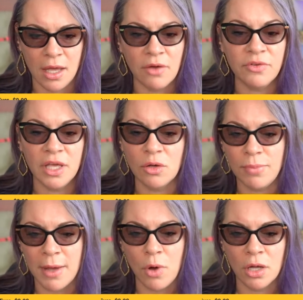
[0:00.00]
of guilt
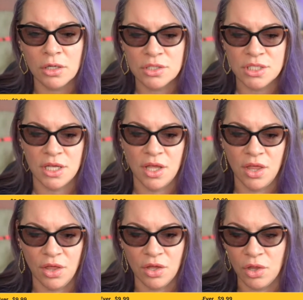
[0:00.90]
by Waters
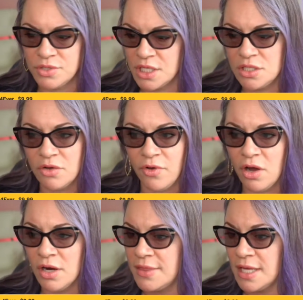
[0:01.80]
closing so
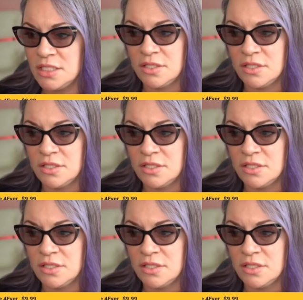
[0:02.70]
far, and that's